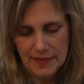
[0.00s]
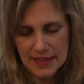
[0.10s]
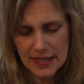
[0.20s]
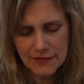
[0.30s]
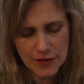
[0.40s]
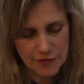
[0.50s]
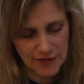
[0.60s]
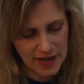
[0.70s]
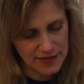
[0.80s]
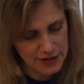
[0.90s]
If you
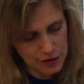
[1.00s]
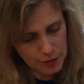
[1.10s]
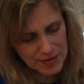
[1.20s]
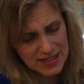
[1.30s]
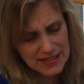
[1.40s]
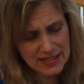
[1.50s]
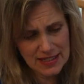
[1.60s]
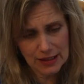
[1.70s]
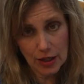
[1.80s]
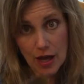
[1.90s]
find that your piece
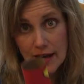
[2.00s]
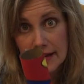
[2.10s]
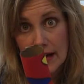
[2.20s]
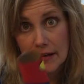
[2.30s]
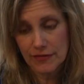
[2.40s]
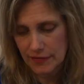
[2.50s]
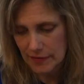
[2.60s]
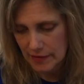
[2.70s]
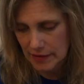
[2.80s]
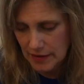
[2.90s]
isn't long enough,
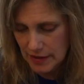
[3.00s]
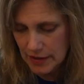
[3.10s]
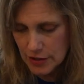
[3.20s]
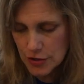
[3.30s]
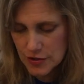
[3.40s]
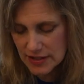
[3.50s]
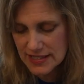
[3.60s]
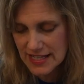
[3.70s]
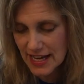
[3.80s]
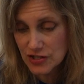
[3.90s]
you can
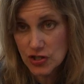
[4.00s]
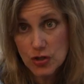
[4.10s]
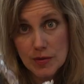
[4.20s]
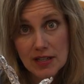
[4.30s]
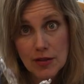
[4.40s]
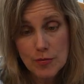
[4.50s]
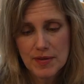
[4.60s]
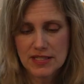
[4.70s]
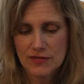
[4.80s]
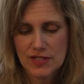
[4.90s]
attach it to another
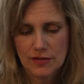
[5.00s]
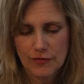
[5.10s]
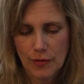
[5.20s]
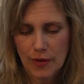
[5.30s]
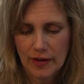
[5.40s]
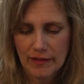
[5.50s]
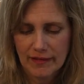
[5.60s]
piece of tin foil.